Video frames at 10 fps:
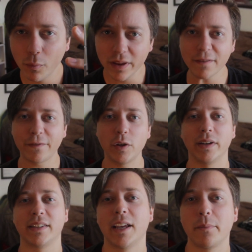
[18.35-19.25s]
And with a few
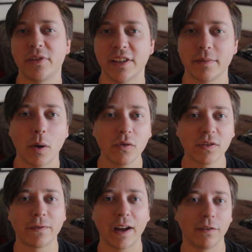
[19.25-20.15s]
exceptions,
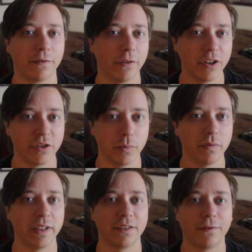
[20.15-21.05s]
most found footage
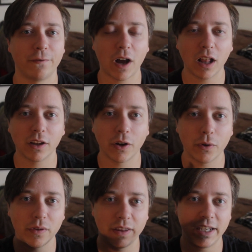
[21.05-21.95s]
movies
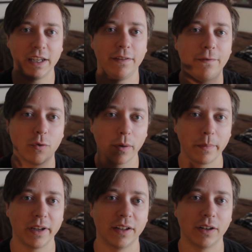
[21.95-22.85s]
follow the
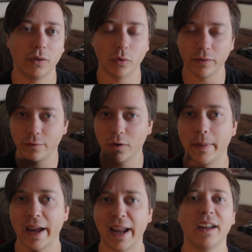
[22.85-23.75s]
formula or
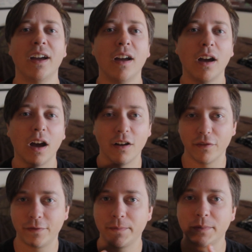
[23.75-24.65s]
format
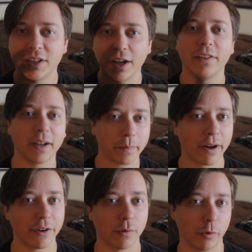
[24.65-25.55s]
of stuff like
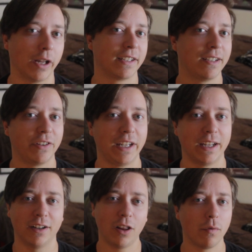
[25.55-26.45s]
Paranormal Activity
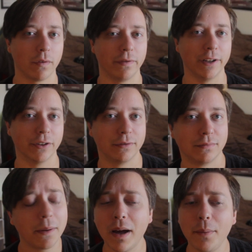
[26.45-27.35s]
and Cloverfield.
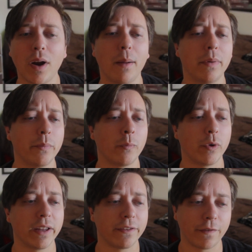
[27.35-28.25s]
And my problem
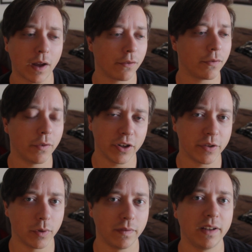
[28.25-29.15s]
with found
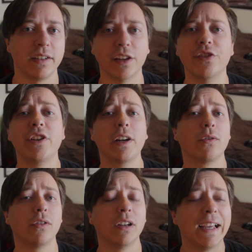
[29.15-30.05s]
footage movies in
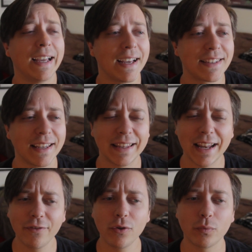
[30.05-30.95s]
general is they
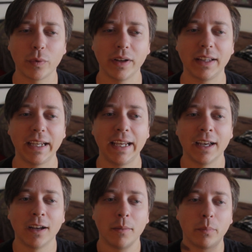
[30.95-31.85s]
never
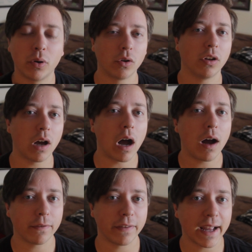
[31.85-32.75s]
really pull
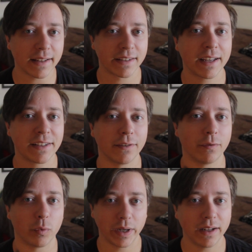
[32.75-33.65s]
off that sense
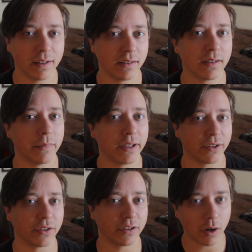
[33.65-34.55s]
of realism that
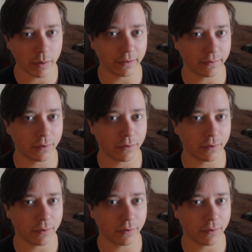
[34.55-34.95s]
they're going